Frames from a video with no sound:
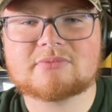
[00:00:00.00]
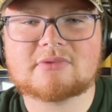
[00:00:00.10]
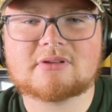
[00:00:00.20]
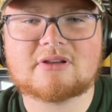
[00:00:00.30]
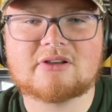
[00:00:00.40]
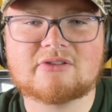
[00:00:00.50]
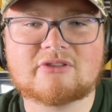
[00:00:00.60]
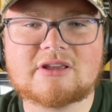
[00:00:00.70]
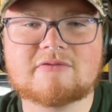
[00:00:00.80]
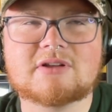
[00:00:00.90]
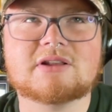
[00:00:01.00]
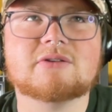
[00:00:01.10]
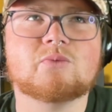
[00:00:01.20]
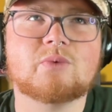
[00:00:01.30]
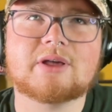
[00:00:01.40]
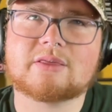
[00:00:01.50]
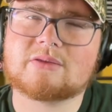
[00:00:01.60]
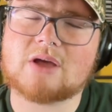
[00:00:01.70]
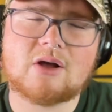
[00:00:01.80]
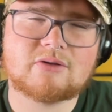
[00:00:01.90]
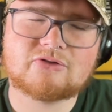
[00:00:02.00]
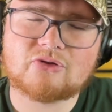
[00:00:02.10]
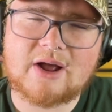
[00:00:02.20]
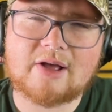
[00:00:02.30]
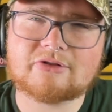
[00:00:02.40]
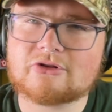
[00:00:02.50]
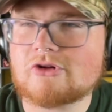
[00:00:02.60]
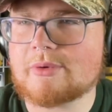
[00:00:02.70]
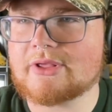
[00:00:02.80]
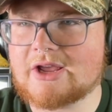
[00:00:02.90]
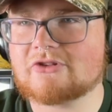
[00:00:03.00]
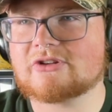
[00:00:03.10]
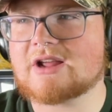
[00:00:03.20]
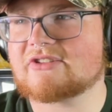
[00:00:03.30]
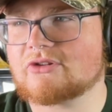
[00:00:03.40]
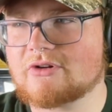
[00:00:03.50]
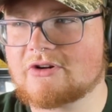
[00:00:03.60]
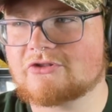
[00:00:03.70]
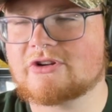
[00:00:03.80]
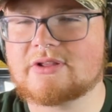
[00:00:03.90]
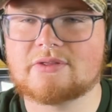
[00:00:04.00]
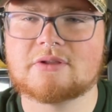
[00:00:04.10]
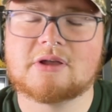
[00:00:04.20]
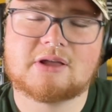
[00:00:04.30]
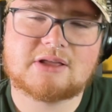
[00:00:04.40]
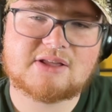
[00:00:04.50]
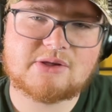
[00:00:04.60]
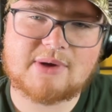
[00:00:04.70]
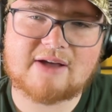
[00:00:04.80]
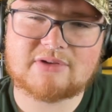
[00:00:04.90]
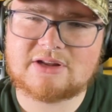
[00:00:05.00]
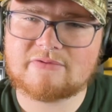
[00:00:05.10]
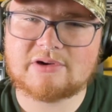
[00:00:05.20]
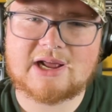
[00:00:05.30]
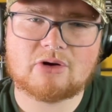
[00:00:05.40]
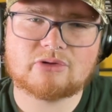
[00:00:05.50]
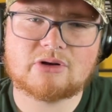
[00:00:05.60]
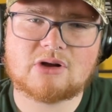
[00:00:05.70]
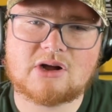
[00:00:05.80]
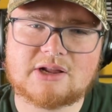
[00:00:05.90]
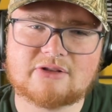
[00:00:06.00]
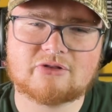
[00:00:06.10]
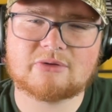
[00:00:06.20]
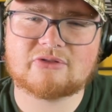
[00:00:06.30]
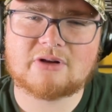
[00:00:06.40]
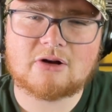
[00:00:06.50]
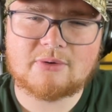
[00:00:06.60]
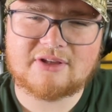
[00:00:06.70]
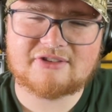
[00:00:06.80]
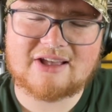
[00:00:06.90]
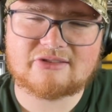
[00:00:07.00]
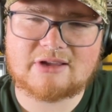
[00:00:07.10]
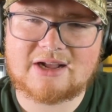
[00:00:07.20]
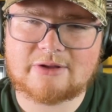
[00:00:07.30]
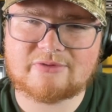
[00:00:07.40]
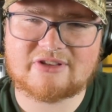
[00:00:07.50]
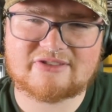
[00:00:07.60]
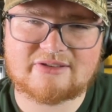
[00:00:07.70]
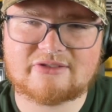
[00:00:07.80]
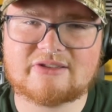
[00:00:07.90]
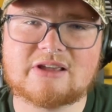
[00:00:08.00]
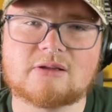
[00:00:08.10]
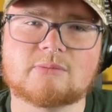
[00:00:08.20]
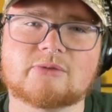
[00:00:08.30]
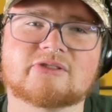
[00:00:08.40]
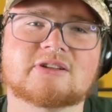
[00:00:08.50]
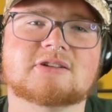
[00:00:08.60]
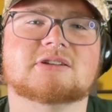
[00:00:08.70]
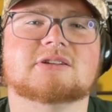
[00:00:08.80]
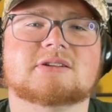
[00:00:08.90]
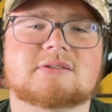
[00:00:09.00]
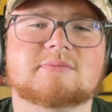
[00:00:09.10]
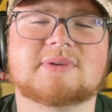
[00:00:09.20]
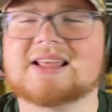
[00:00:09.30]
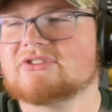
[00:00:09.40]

Because even with trials and tribulation as a Christian, you have a different outlook on it, so it's not always as negative as it seems. But that's